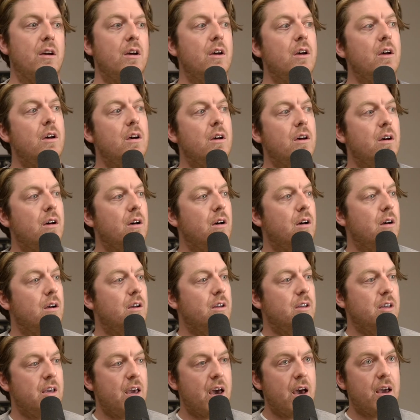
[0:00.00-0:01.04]
no way,
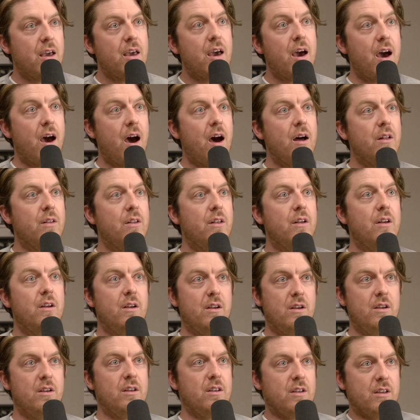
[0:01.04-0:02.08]
that sounds
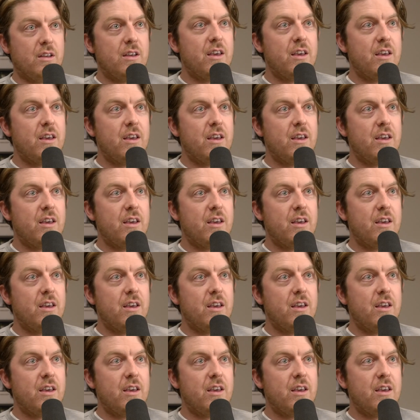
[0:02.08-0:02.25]
so cool.